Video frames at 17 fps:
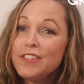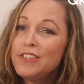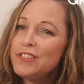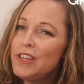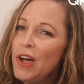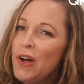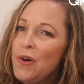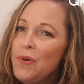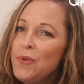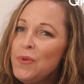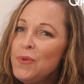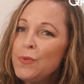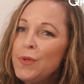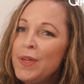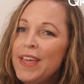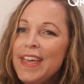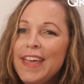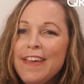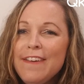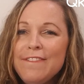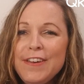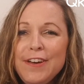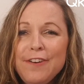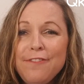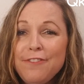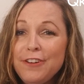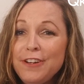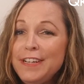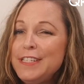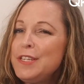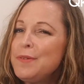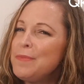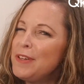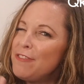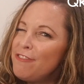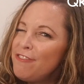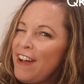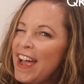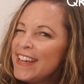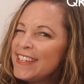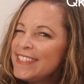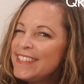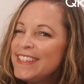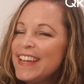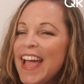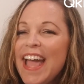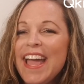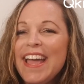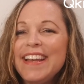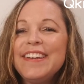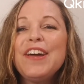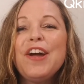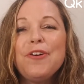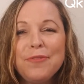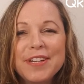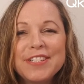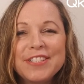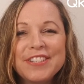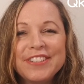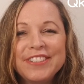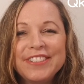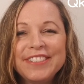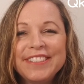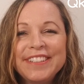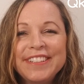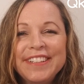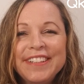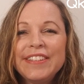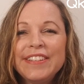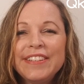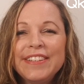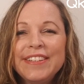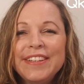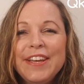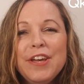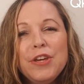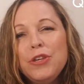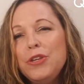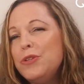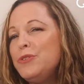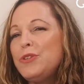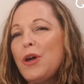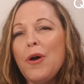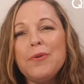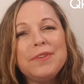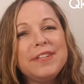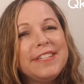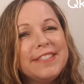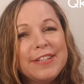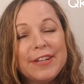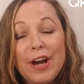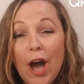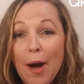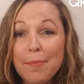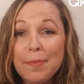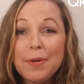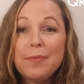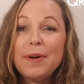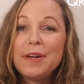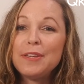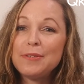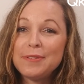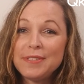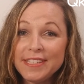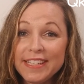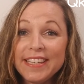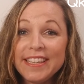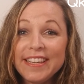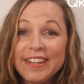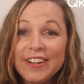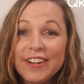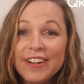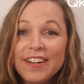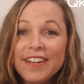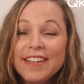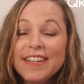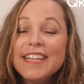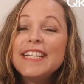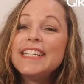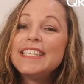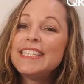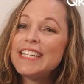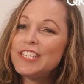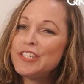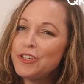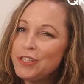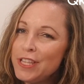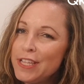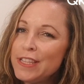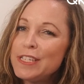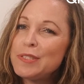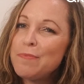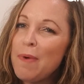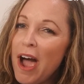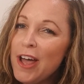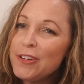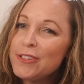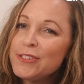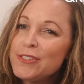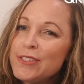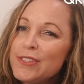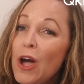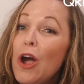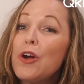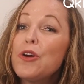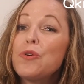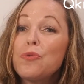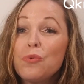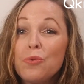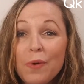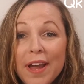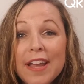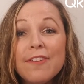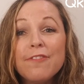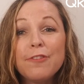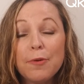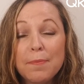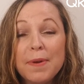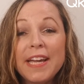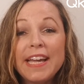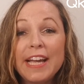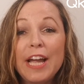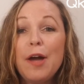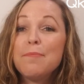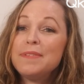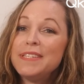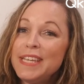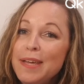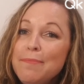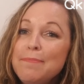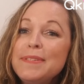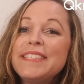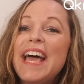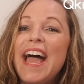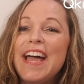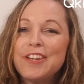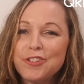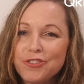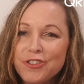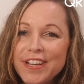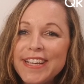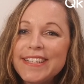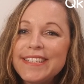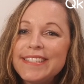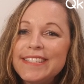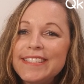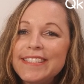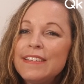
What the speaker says: so feel free to be fresh and original. You don't need to copy what you see here. Teacher Lily's models are great for picking up tips and tricks,